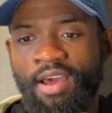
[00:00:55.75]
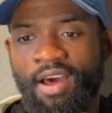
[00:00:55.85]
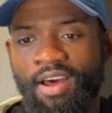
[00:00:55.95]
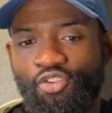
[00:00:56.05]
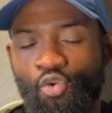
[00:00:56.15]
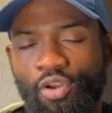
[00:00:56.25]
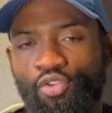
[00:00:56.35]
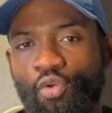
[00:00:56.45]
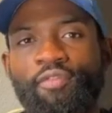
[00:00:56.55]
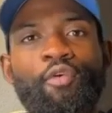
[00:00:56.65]

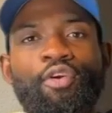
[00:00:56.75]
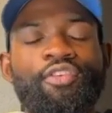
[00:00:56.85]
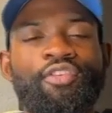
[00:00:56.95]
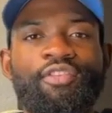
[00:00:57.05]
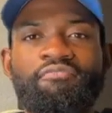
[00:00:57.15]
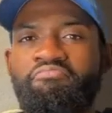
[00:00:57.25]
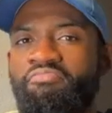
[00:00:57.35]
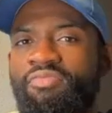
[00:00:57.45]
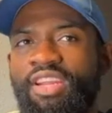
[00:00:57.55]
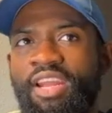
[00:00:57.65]
2024 is
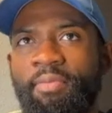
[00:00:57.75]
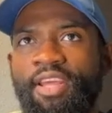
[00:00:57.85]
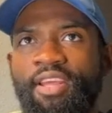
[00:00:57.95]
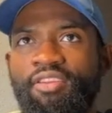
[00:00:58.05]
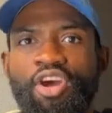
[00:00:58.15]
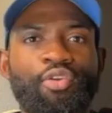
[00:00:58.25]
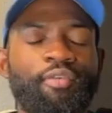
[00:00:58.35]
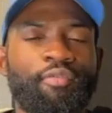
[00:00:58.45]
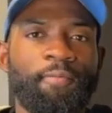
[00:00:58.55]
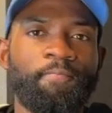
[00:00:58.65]
going to be no
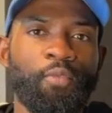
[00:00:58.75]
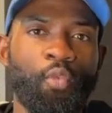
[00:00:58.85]
different.